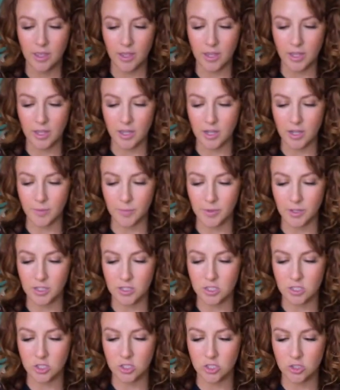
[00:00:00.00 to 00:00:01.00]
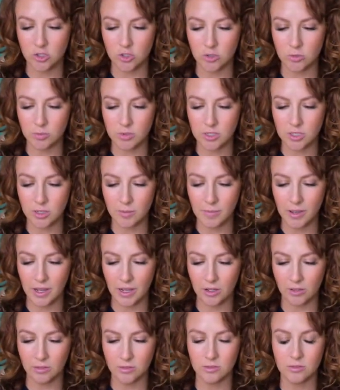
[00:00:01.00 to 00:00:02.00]
and I'm going to scoop some
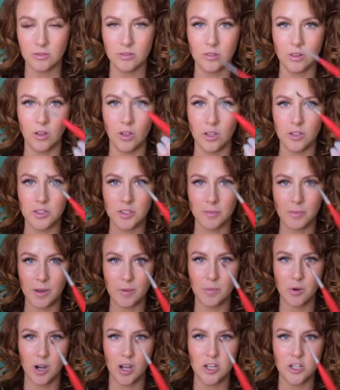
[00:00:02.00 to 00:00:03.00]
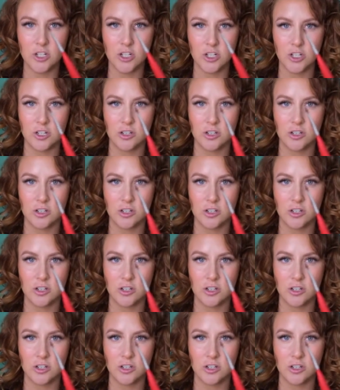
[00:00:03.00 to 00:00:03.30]
out onto my brush.